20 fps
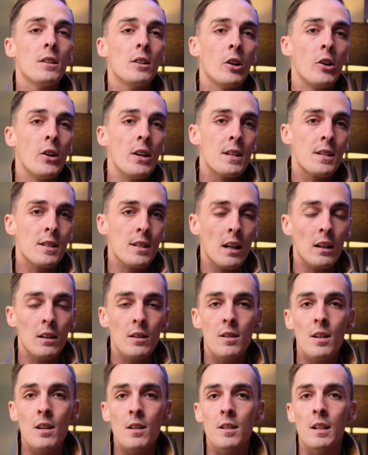degrees
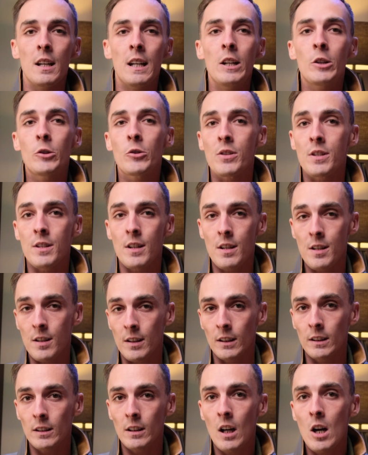Celsius heat
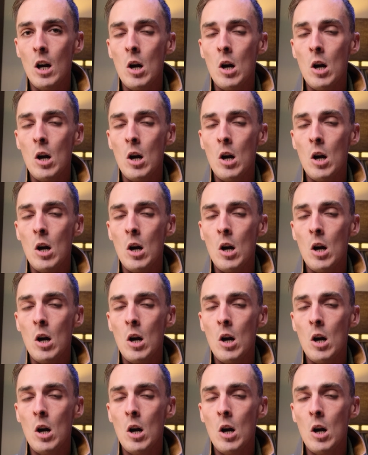resistant,